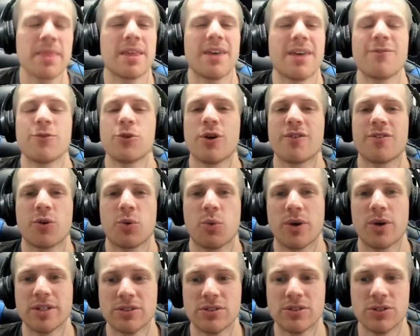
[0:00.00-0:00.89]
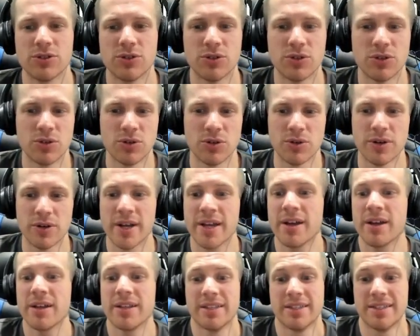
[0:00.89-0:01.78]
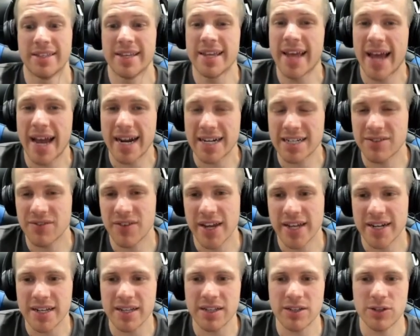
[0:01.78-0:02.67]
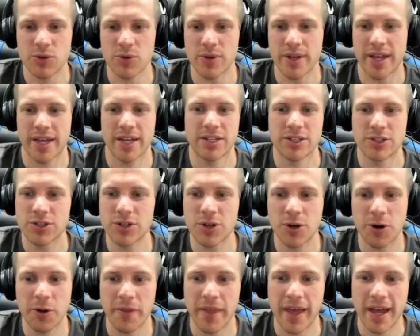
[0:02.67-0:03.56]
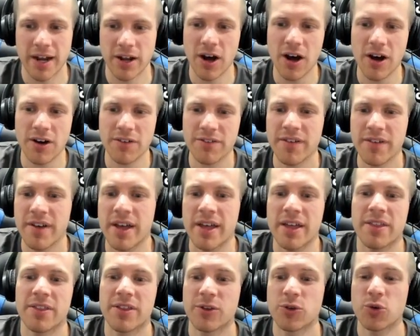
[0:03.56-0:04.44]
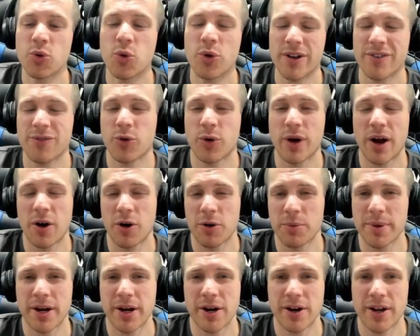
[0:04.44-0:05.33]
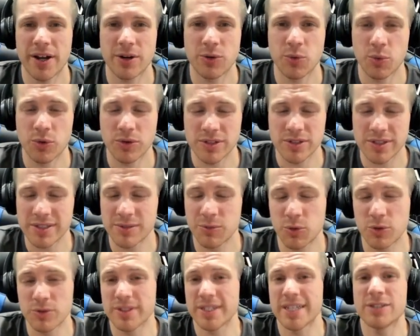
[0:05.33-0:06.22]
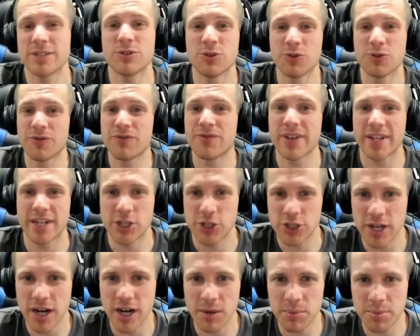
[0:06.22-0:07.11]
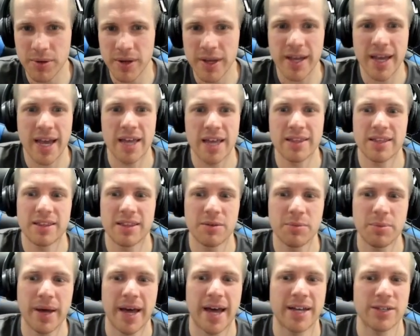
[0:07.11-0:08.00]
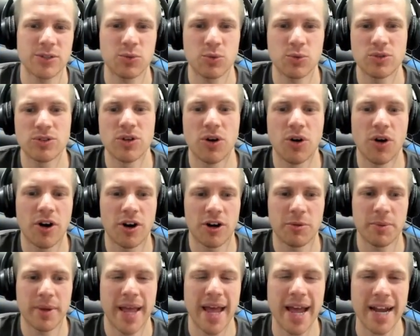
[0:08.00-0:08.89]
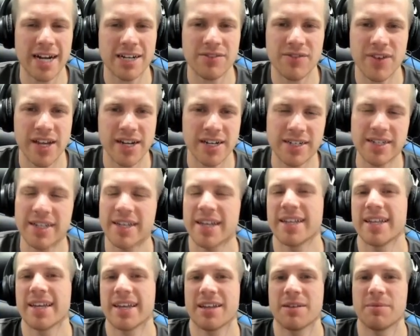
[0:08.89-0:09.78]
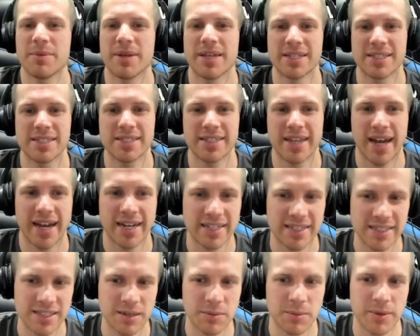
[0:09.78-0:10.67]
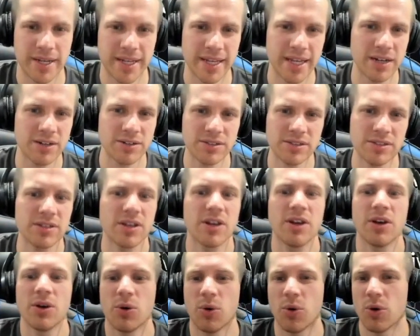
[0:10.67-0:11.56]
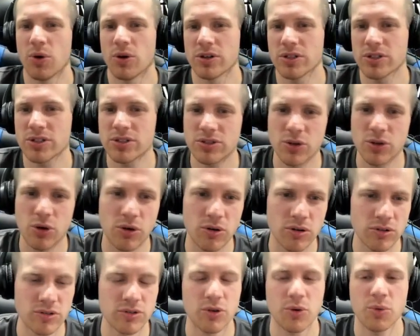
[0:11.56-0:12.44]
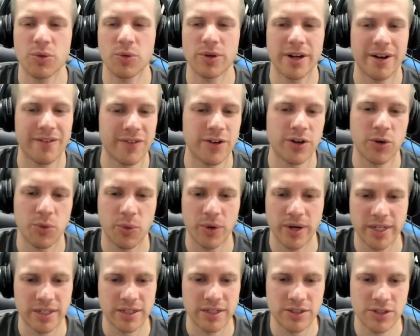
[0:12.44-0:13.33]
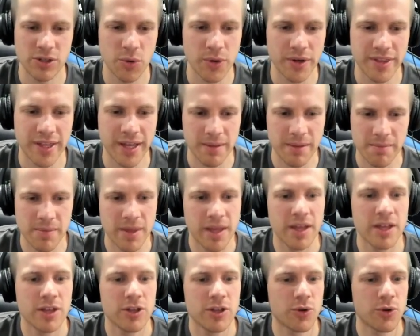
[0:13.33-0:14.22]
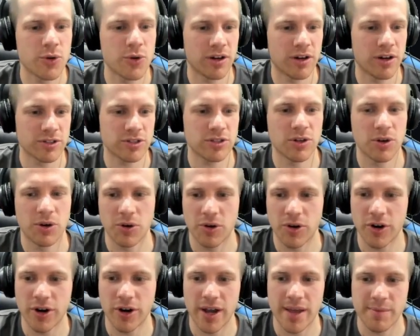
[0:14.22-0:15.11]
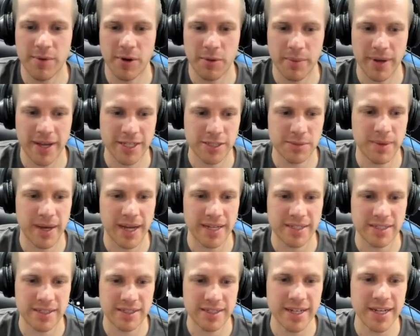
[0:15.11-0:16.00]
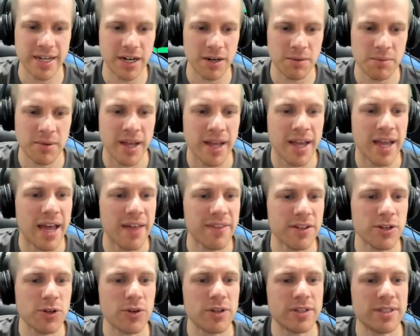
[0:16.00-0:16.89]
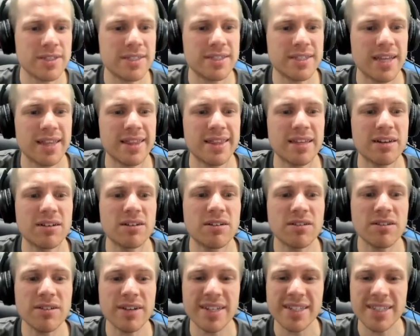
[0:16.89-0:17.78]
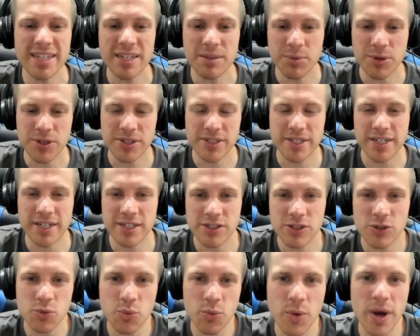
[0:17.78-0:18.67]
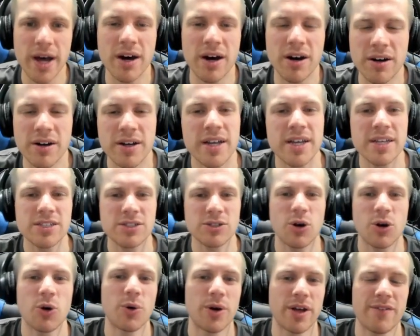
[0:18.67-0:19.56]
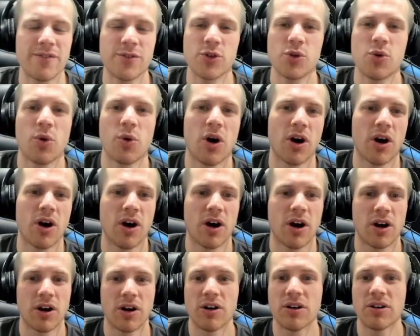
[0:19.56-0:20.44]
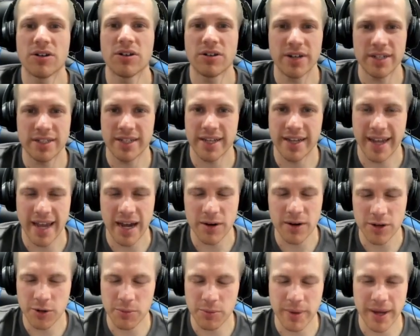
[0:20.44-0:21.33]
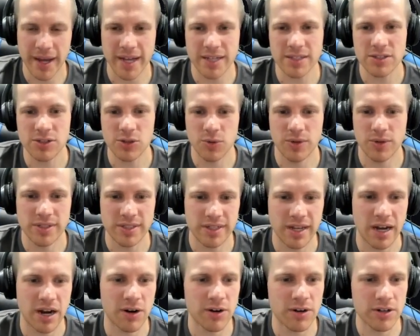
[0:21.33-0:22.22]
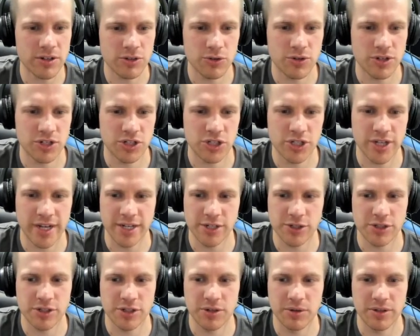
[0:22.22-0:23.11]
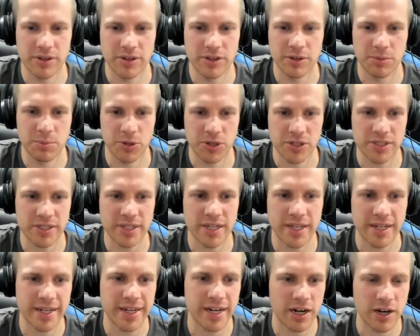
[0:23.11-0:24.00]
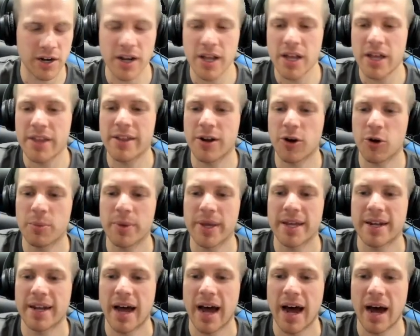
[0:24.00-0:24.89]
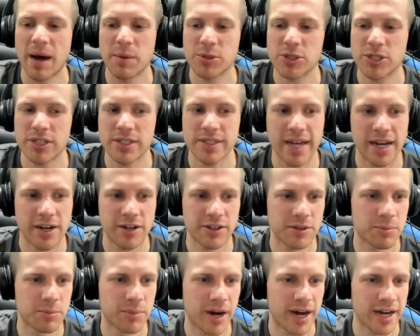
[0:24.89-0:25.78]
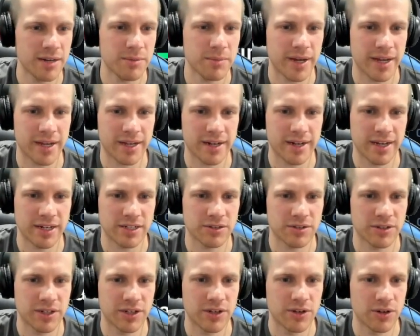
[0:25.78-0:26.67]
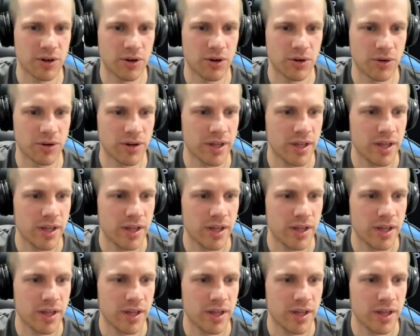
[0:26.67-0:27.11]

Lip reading: If you ever want to deactivate it, you can turn that off. The 24-hour period will need to finish up, and then the pass will no longer be activated, and it can be assigned to somebody else or sold or whatever you're wanting to do with it. You can also claim your base passes here, and then you can set the lending percentage as well. So if you are lending out your pass to a scholar, you can change the percent here. There will be an option down at the bottom. I can actually go